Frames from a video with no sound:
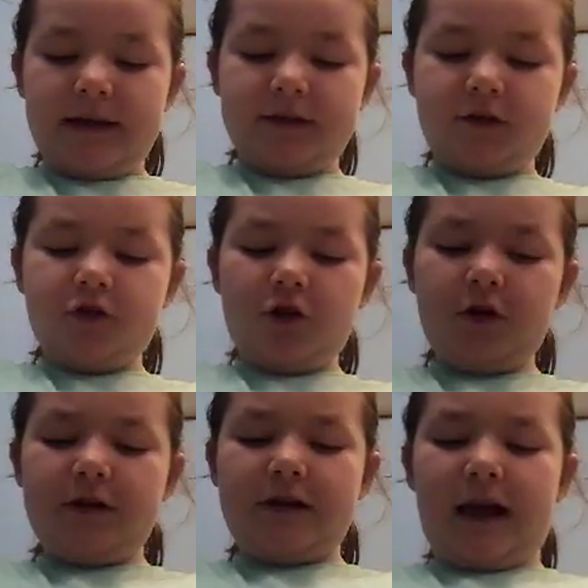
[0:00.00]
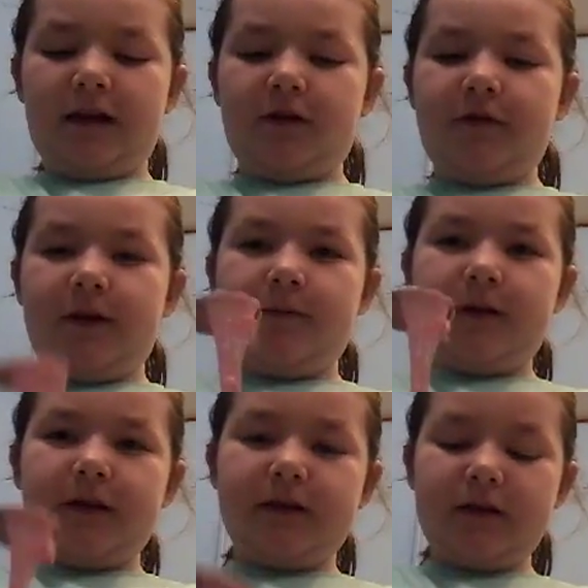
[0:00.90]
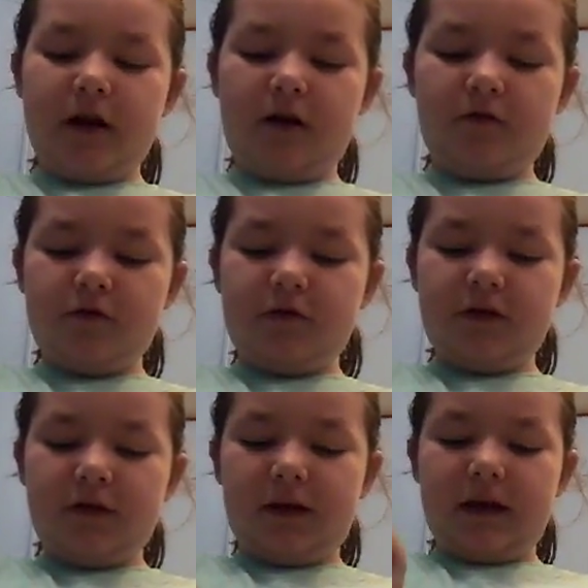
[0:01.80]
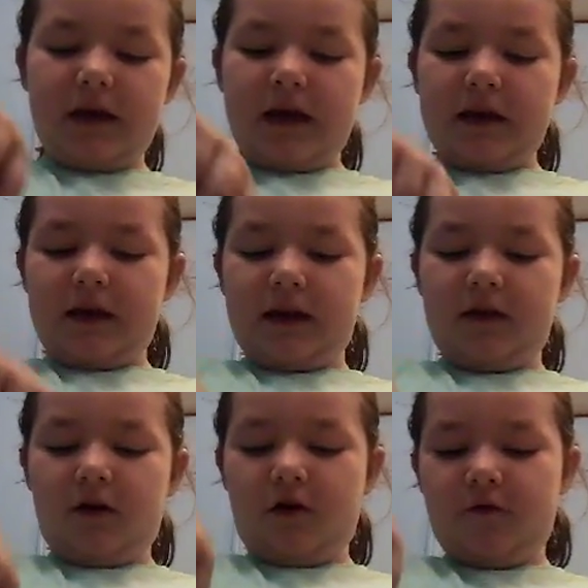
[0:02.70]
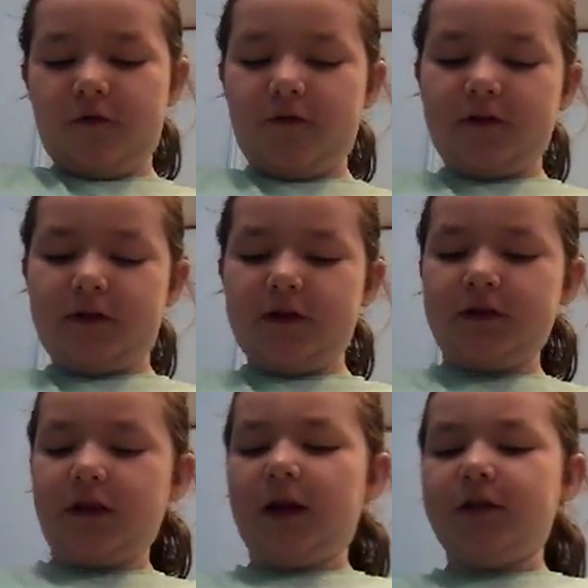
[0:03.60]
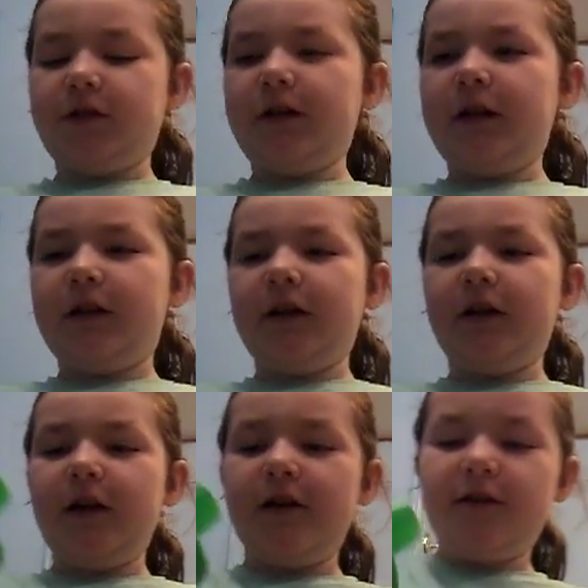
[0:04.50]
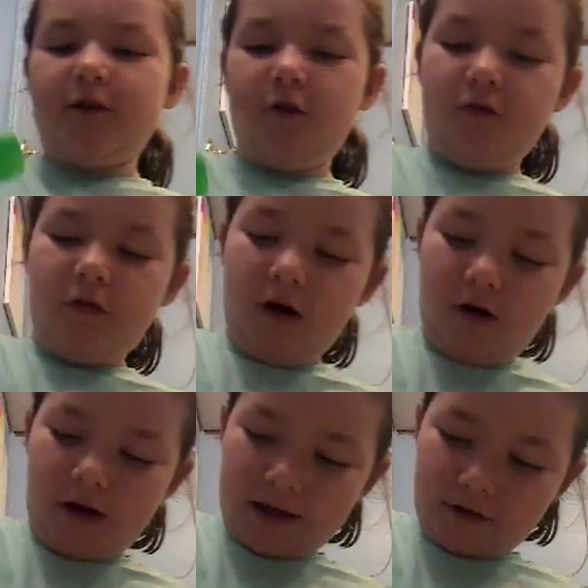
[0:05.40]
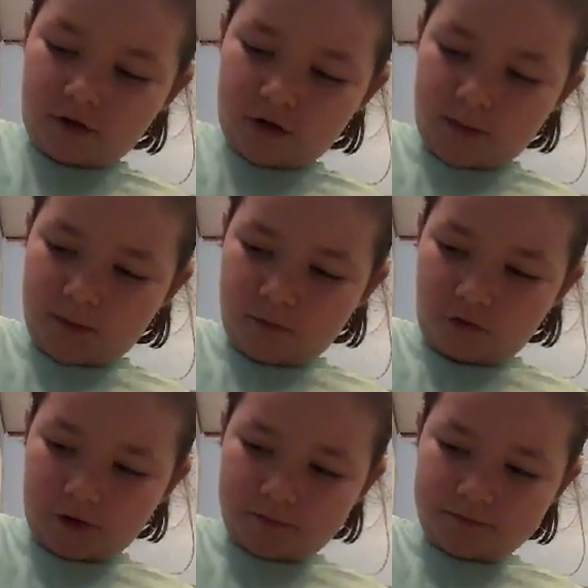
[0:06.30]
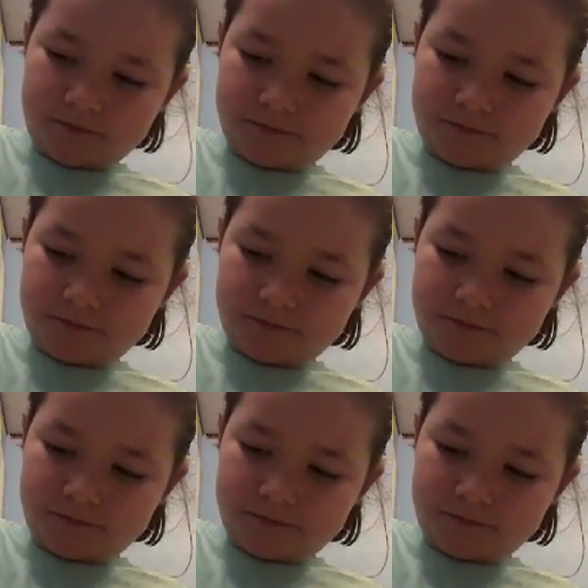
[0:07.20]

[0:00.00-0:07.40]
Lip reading: It started to activate, but it's not really like getting off of like the sides or anything. So I'll add a little bit more.